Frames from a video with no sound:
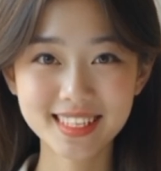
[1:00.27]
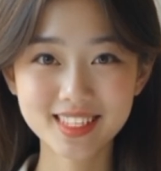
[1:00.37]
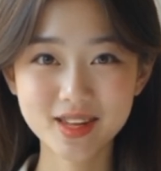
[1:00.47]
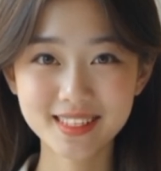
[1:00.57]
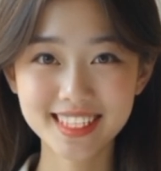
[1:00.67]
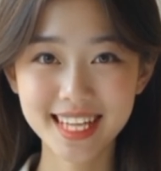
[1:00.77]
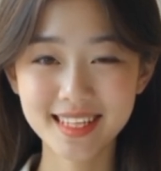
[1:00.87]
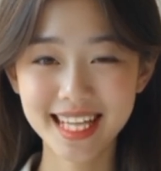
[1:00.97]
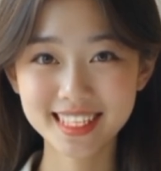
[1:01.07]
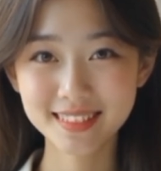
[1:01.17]
you'll see a
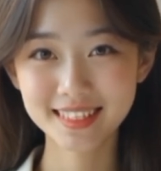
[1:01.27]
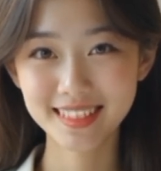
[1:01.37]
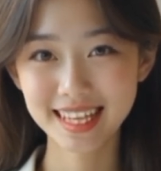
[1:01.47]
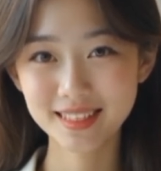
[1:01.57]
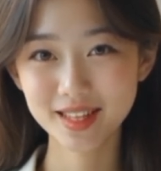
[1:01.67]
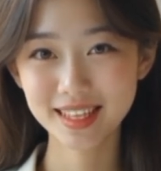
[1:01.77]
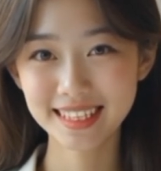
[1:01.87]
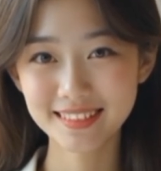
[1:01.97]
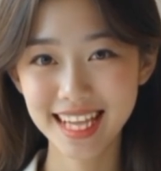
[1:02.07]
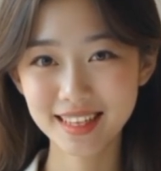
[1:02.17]
list of available
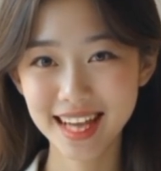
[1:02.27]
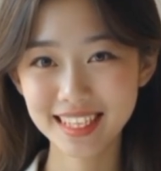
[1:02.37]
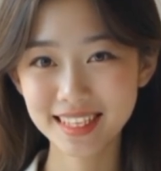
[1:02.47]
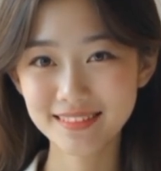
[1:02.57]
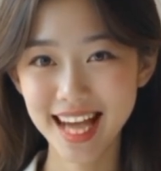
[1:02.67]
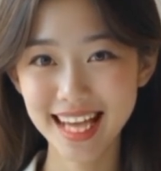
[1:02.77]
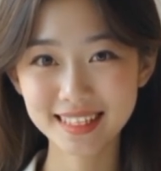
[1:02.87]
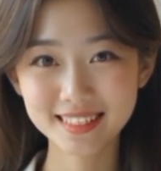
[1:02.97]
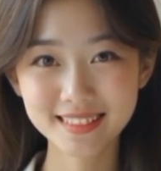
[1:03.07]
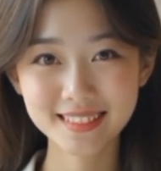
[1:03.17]
configuration
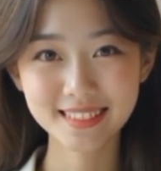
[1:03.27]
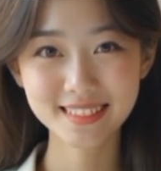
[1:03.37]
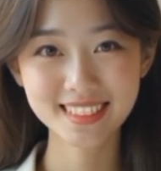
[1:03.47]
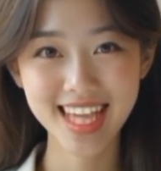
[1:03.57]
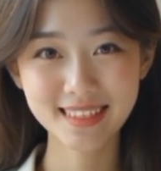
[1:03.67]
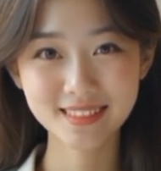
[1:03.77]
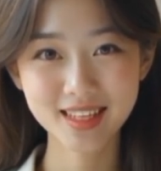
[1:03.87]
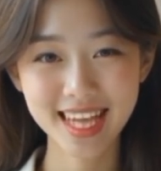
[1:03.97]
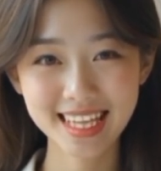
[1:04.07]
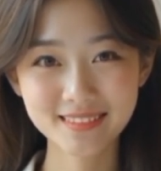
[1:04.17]
files.
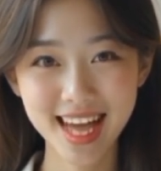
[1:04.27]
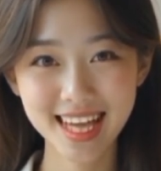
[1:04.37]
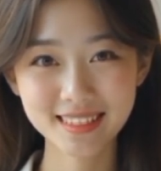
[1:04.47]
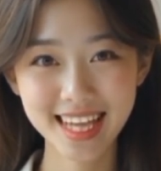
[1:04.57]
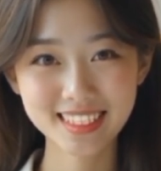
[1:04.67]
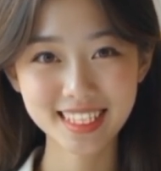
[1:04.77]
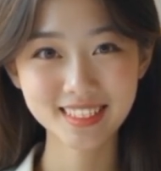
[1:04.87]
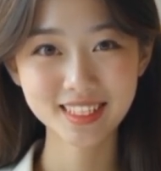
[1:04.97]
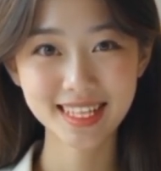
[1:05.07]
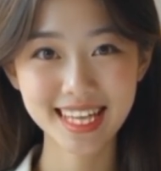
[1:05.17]
Download any file that
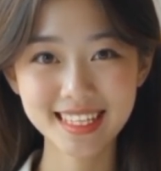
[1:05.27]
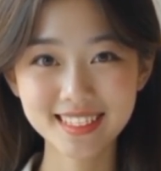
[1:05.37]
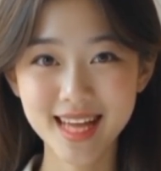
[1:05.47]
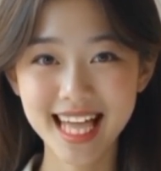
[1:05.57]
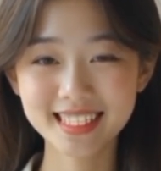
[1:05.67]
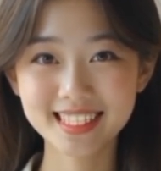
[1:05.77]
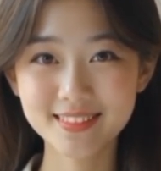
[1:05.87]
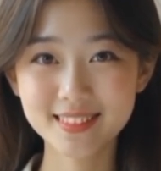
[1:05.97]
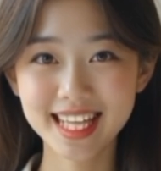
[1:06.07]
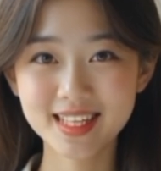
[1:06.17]
suits your needs by
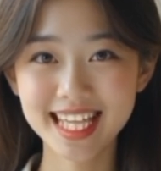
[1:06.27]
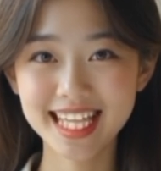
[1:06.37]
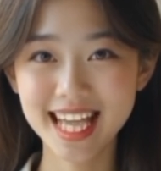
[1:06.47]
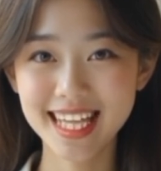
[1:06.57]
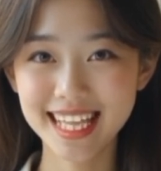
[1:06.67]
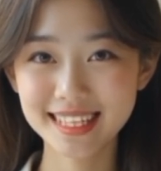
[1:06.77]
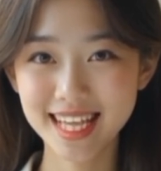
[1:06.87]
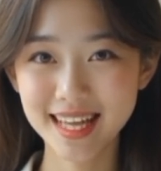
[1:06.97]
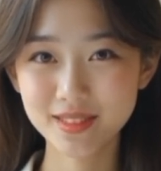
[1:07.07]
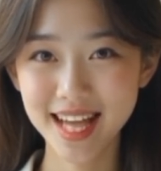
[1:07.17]
simply clicking on it
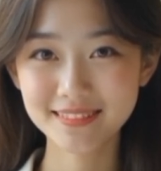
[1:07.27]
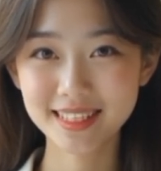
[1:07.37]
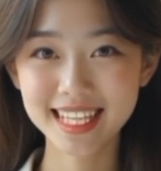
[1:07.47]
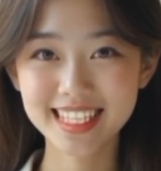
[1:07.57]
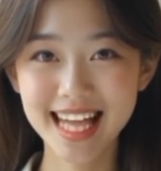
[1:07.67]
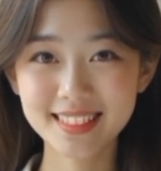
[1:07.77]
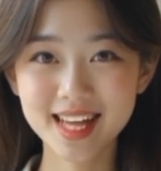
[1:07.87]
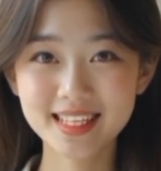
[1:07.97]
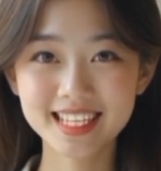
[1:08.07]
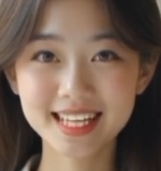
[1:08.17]
and wait for the
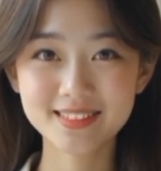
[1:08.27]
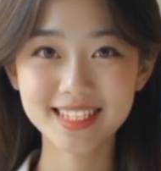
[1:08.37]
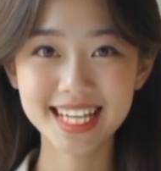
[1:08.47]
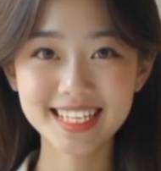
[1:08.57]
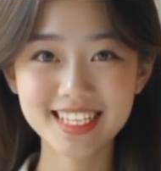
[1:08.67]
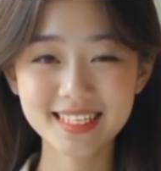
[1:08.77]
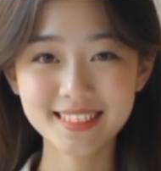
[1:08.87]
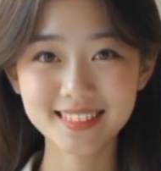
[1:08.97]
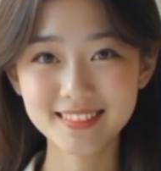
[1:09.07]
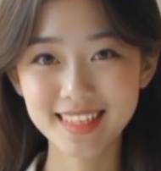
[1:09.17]
download to complete.
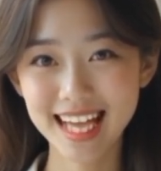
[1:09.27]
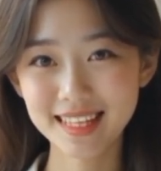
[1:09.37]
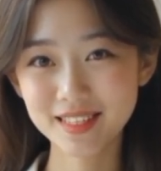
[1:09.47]
The file will